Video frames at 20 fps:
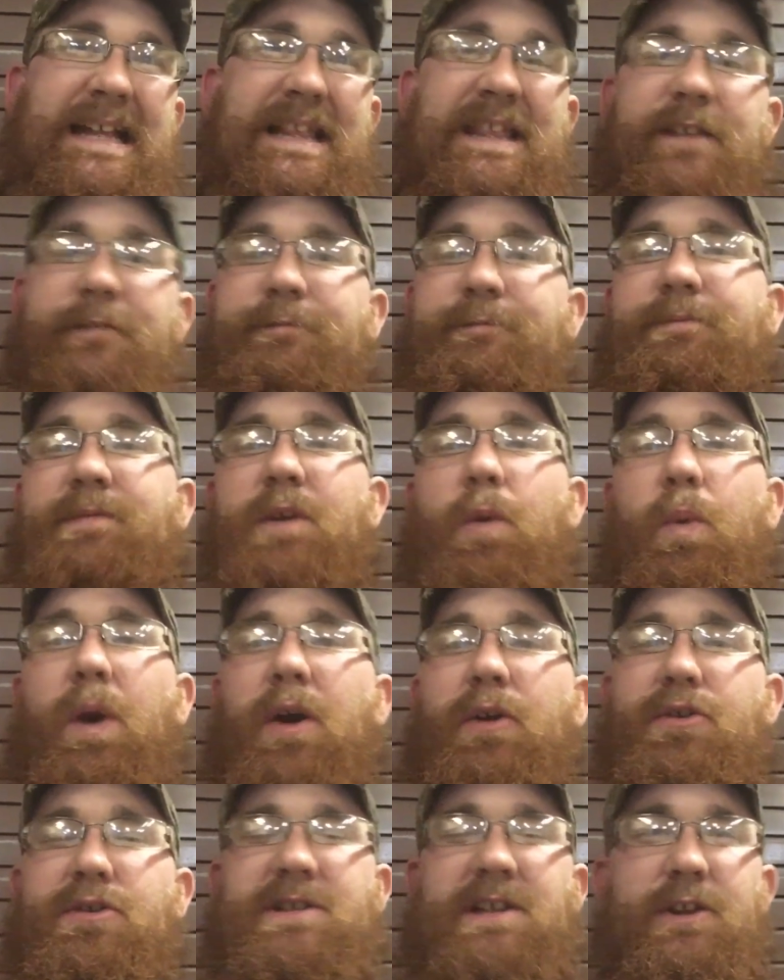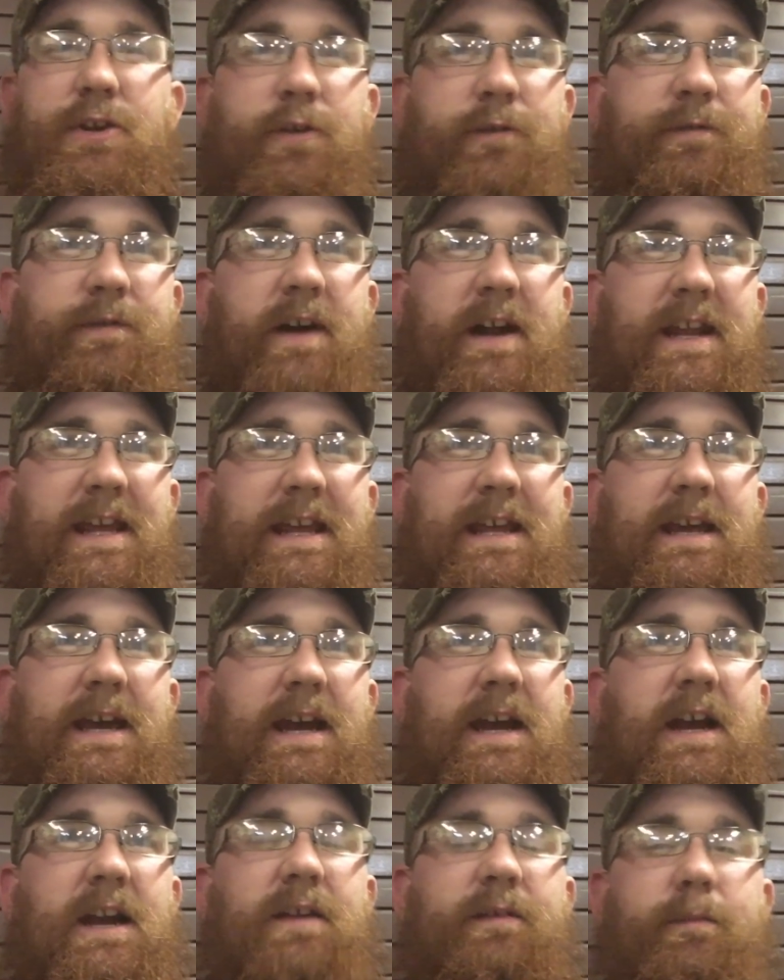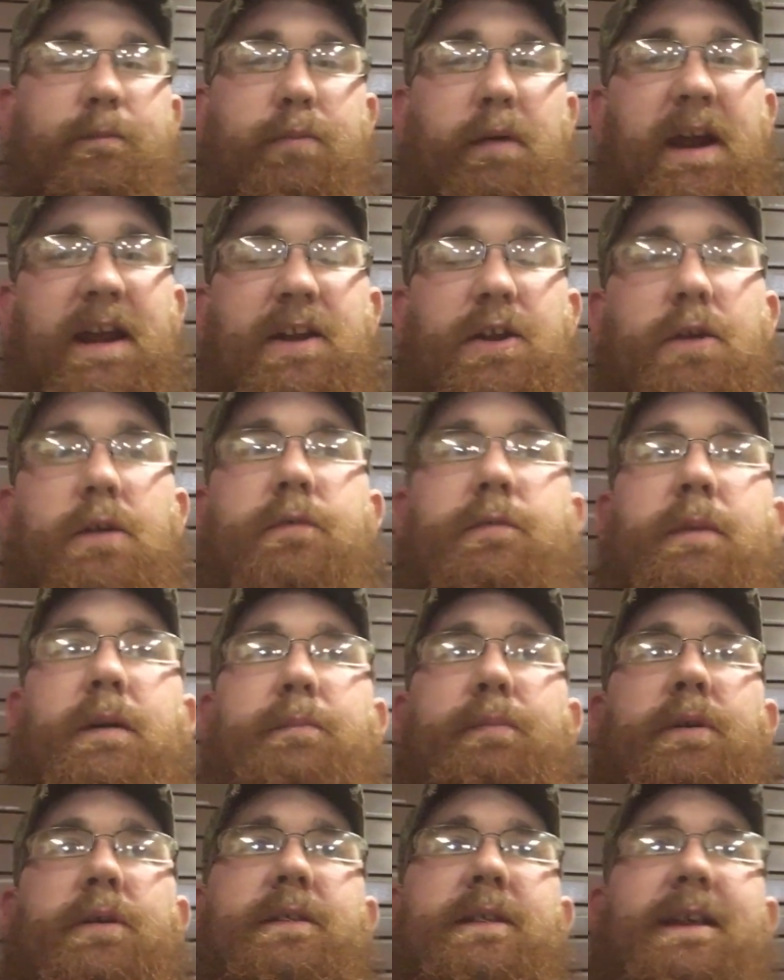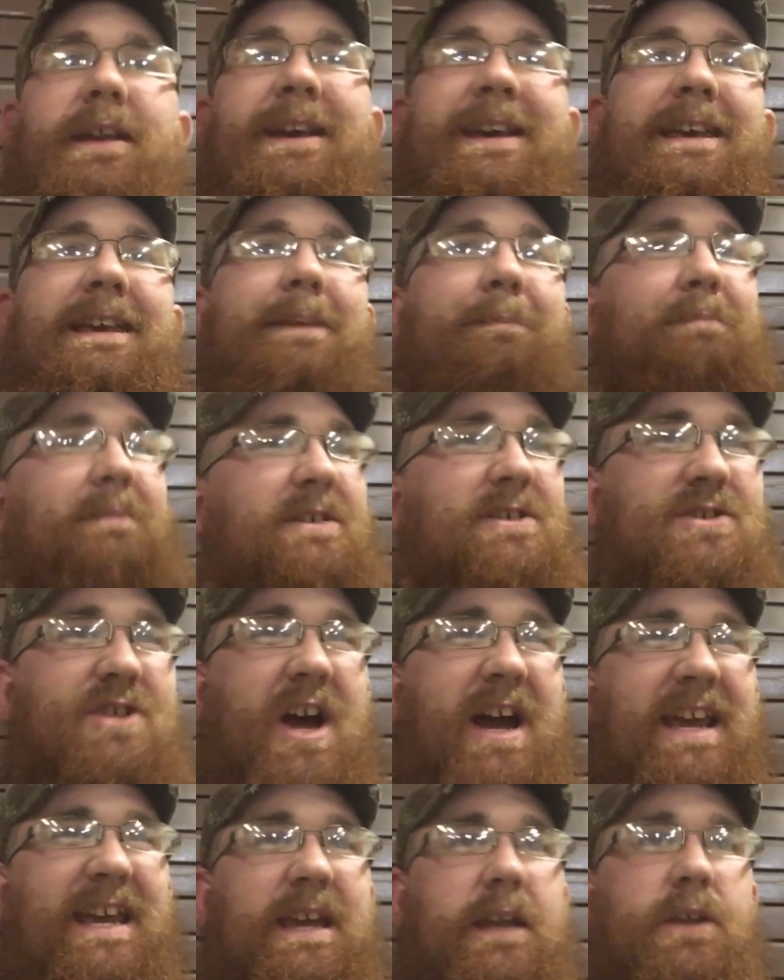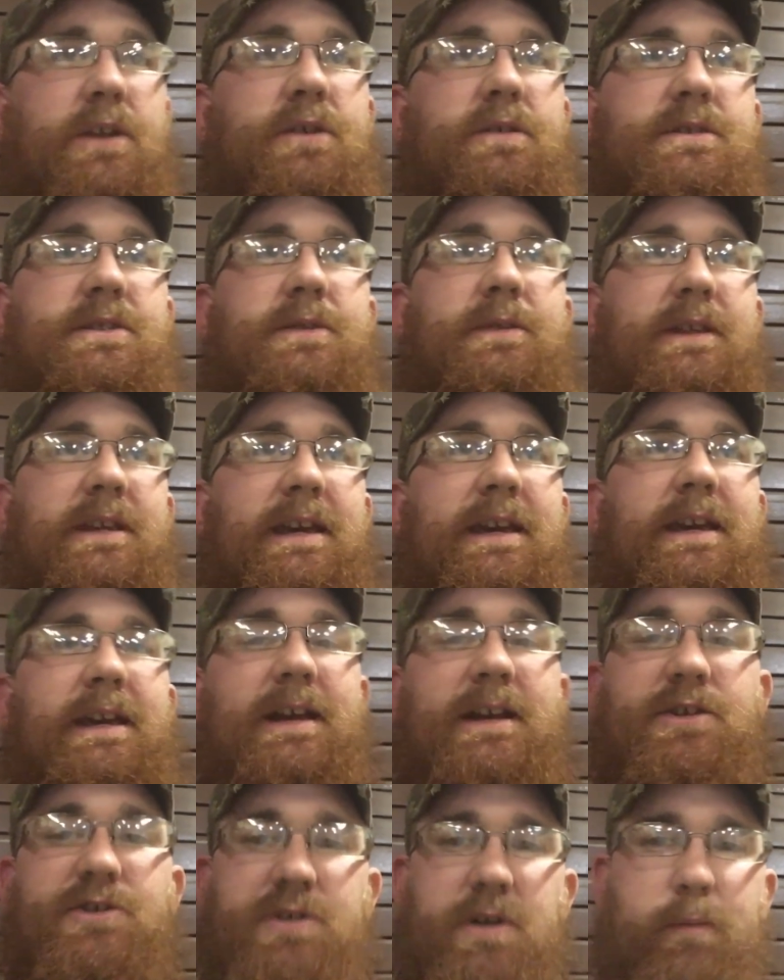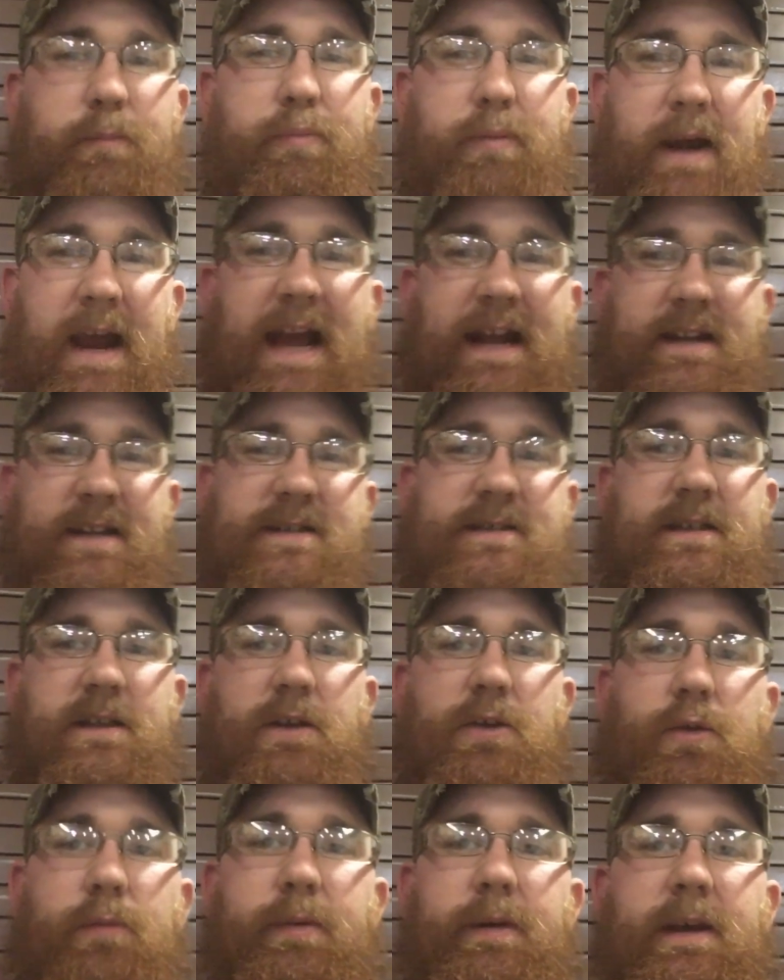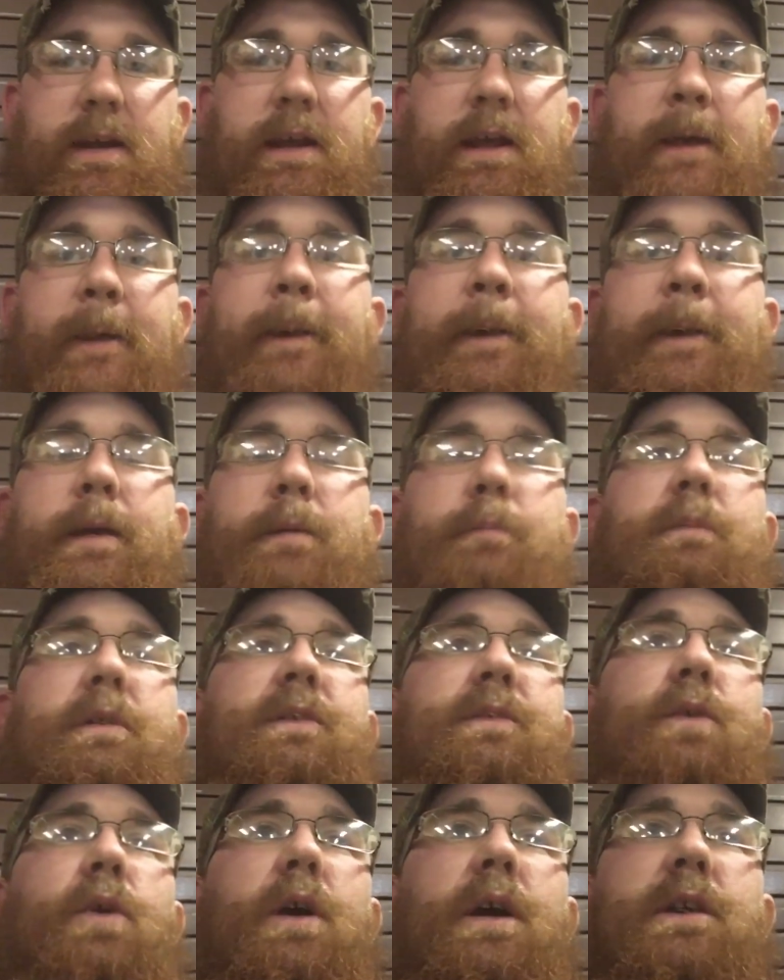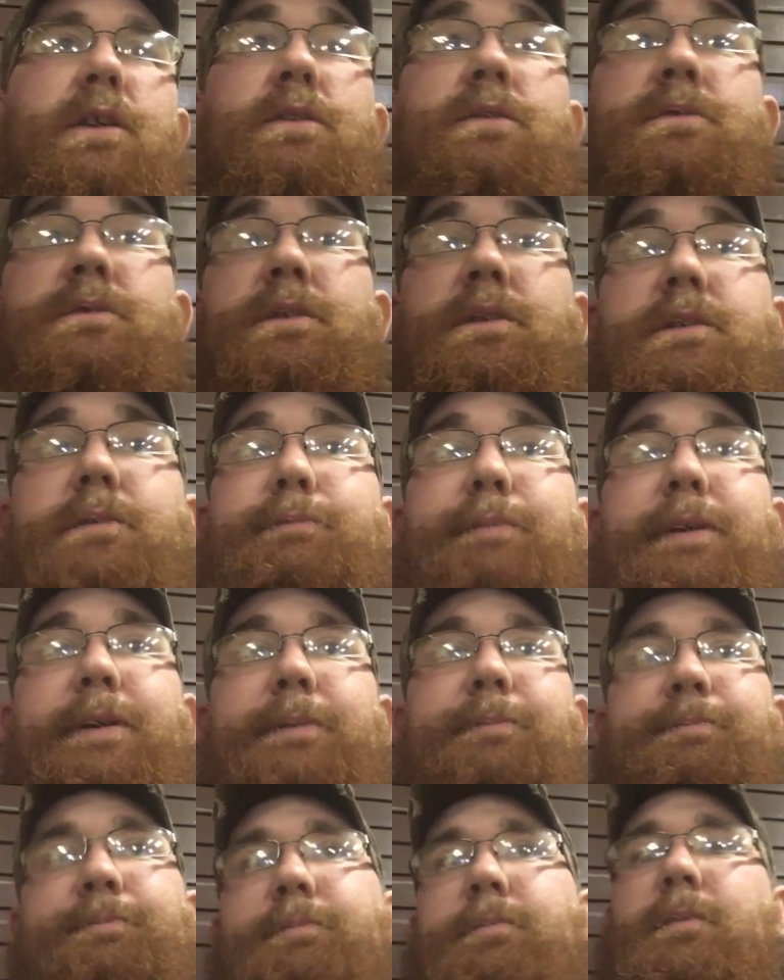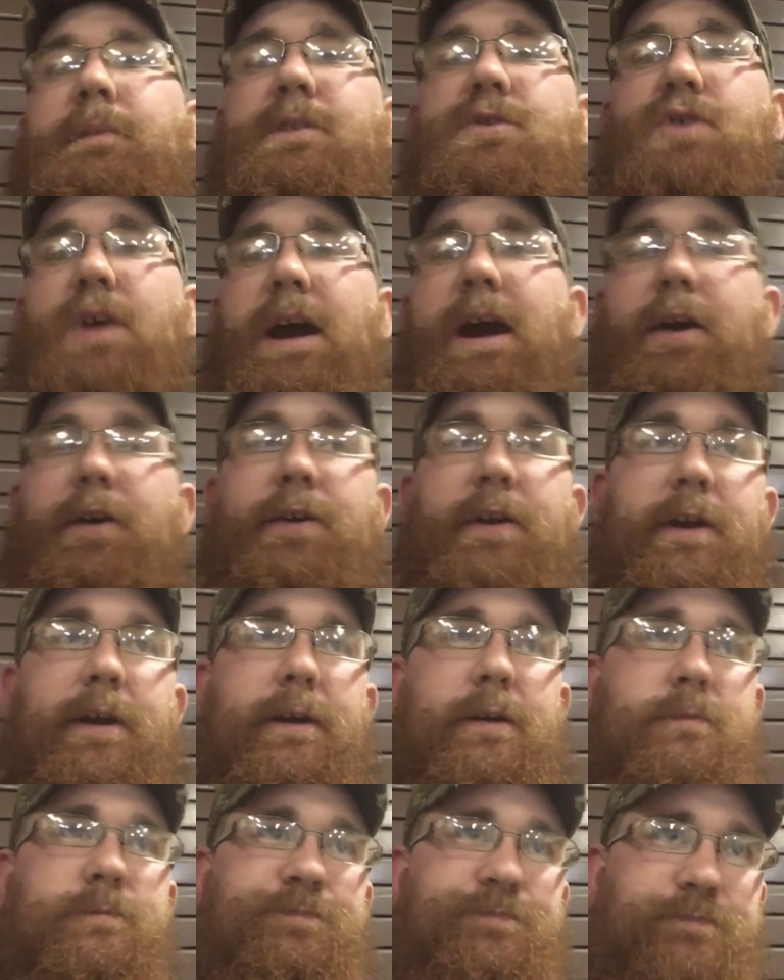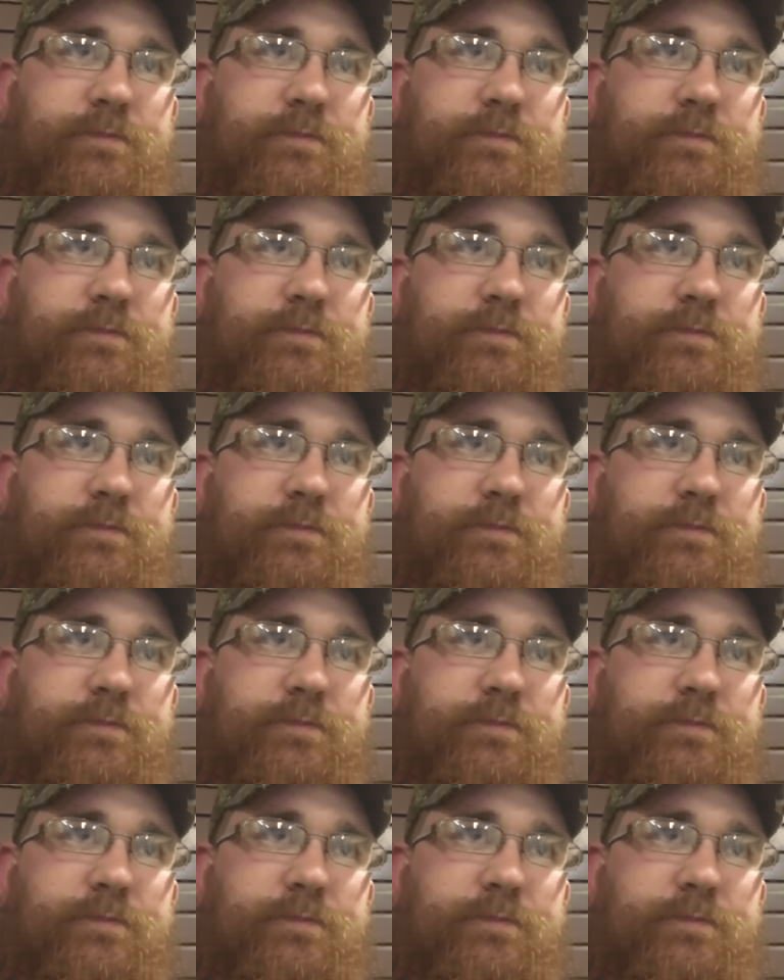the, the welder's a little funny I got it brand new for my birthday just not getting used to it yet should have practiced a little bit before I used it but trial and error